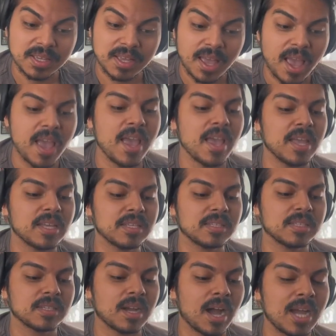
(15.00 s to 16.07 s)

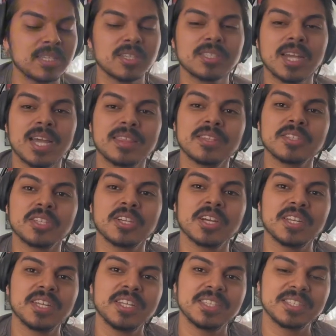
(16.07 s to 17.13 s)
and I just had this
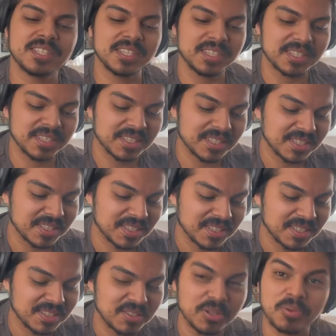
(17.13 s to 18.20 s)
gut instinct
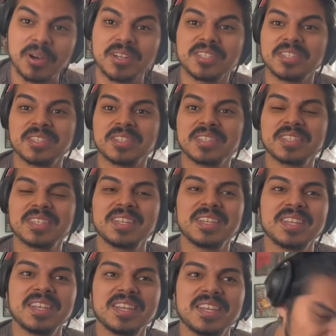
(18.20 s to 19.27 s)
to watch it.
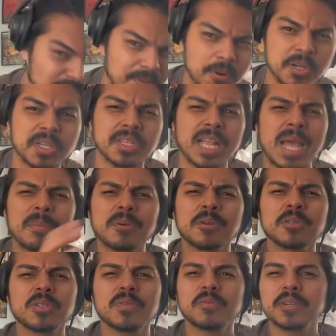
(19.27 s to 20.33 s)
I've heard
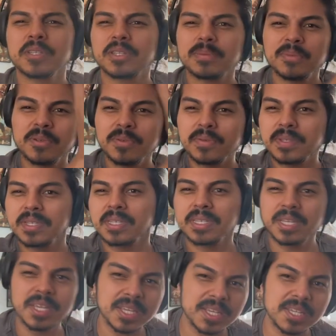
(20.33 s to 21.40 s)
clamors of what the movie
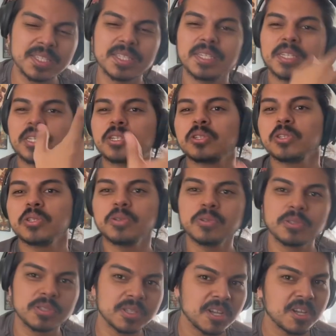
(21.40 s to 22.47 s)
is and
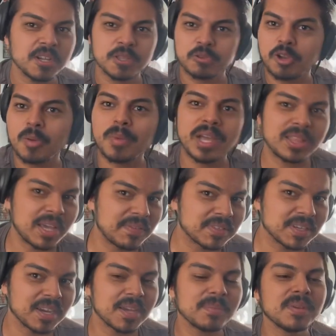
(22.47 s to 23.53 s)
includes throughout my
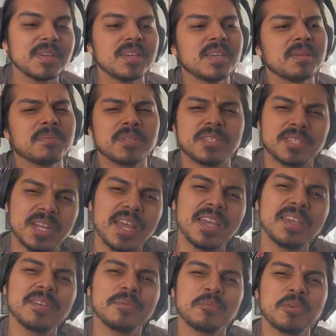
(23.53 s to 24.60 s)
lifetime, but
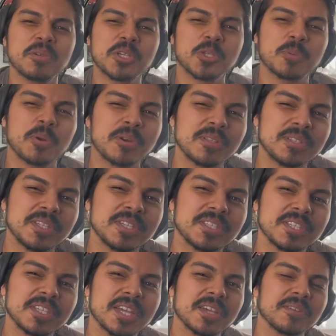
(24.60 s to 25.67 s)
today we'll experience it
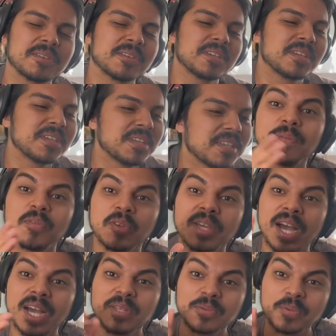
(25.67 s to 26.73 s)
together. If you
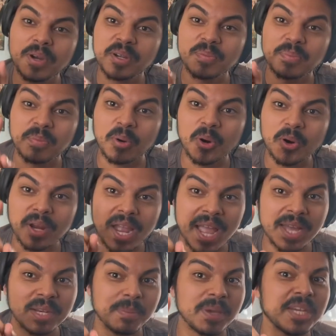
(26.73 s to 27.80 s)
guys want more
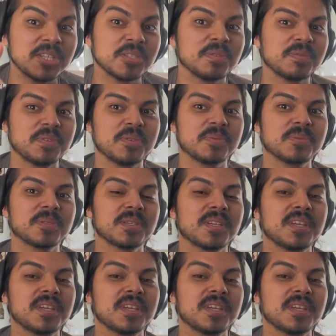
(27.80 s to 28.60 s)
animation films,